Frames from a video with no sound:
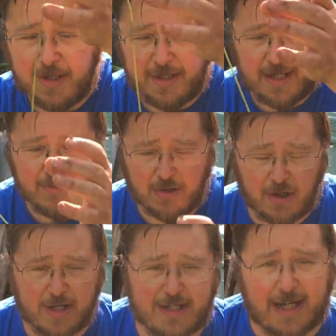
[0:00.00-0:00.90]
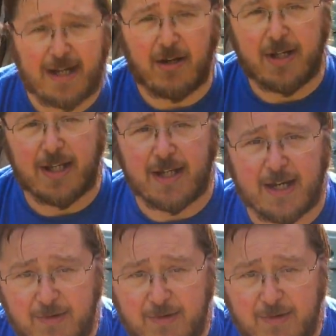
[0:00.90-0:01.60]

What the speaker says: Now, on a day like today,